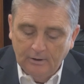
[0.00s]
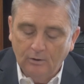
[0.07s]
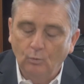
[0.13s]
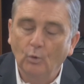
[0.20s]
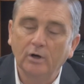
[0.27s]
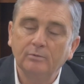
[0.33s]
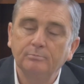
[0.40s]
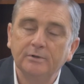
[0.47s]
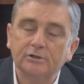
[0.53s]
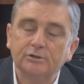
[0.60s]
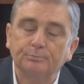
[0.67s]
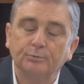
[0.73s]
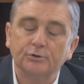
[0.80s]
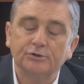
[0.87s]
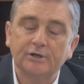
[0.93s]
One
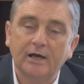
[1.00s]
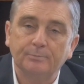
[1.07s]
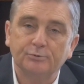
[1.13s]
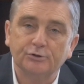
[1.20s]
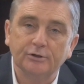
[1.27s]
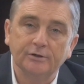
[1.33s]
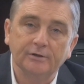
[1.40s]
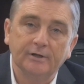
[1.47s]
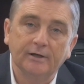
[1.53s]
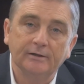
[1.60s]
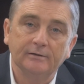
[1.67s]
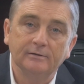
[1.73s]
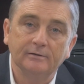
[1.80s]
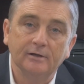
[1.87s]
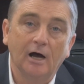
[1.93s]
misperception
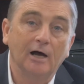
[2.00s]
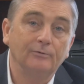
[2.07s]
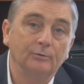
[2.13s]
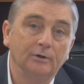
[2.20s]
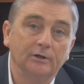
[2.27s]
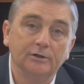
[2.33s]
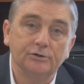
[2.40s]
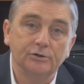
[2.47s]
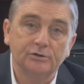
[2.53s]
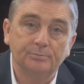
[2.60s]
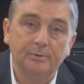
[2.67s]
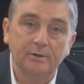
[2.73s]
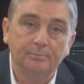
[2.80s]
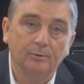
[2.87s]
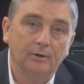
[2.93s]
that non-religious
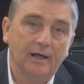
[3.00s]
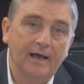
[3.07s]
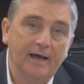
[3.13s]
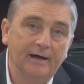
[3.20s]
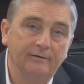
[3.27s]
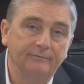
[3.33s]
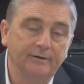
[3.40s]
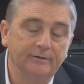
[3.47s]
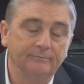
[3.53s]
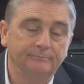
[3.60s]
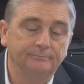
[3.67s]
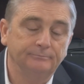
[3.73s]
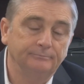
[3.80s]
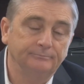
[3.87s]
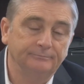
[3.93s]
people have, and
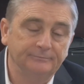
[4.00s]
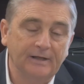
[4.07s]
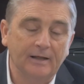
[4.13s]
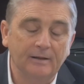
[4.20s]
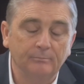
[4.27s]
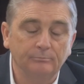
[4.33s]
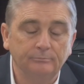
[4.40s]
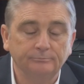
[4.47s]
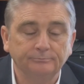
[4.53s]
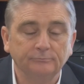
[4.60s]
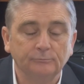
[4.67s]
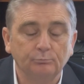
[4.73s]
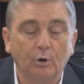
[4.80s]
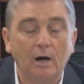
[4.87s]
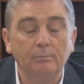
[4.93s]

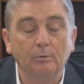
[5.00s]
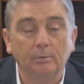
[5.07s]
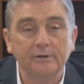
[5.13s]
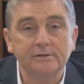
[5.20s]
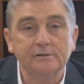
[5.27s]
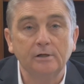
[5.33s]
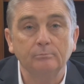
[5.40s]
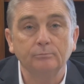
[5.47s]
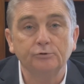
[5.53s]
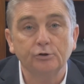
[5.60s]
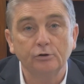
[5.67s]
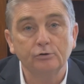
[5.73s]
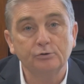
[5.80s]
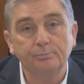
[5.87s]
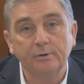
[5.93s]
probably some
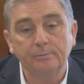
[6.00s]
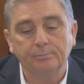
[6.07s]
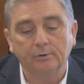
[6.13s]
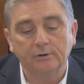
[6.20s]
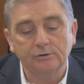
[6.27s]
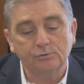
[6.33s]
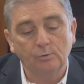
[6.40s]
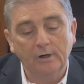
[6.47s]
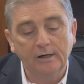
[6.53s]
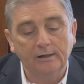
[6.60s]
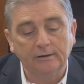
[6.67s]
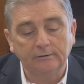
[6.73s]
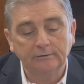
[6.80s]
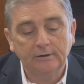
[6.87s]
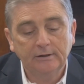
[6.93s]
church people as
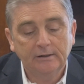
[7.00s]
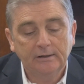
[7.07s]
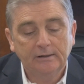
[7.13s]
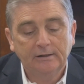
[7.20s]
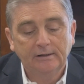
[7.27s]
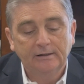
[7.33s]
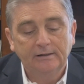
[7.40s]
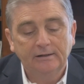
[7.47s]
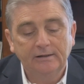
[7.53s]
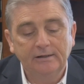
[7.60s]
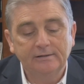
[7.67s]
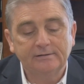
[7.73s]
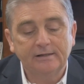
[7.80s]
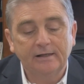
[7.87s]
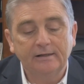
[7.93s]
well,
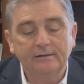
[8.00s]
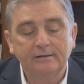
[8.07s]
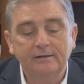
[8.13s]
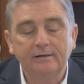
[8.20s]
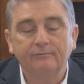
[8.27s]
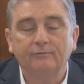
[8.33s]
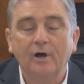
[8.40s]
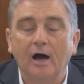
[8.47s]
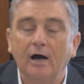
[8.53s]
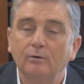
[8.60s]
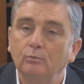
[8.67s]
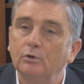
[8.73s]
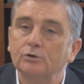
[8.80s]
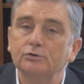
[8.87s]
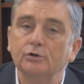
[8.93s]
is that if God
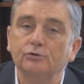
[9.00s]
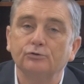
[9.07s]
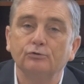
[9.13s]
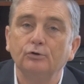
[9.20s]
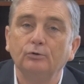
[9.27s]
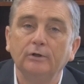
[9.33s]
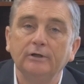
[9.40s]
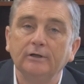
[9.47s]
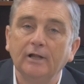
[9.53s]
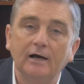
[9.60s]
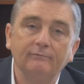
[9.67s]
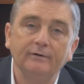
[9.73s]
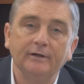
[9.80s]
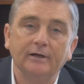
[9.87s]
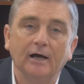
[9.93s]
was a truly
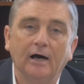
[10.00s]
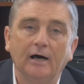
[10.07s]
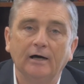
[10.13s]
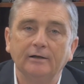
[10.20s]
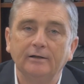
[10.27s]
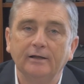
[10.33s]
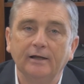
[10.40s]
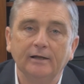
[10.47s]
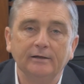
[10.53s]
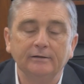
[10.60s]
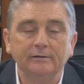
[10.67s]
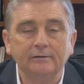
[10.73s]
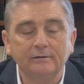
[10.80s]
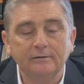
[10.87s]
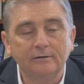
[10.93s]
loving God,
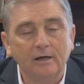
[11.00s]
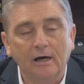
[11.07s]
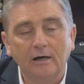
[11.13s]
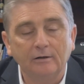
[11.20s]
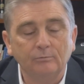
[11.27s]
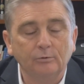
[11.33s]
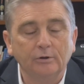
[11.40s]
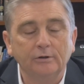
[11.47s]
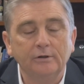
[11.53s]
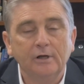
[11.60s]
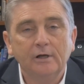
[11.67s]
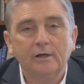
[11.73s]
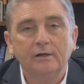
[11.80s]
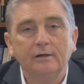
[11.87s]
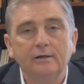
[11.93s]
then God would
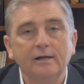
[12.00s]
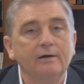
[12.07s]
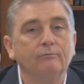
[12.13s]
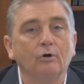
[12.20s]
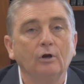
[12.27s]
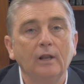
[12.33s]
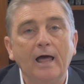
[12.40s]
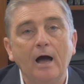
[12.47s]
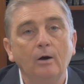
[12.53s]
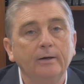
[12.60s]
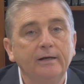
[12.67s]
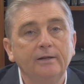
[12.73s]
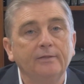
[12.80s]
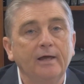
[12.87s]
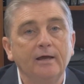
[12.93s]
never allow
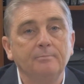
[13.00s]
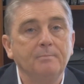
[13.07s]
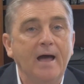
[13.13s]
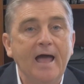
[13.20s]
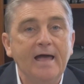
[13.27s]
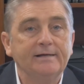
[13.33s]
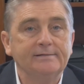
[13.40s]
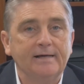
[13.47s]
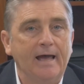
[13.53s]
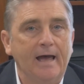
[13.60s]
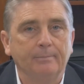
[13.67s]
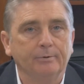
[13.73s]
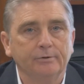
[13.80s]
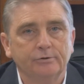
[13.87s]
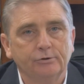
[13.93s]
anything bad to
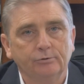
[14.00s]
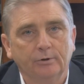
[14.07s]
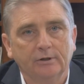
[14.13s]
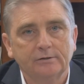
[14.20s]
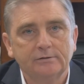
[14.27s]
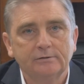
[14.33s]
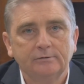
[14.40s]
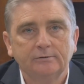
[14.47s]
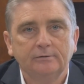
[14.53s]
happen to us.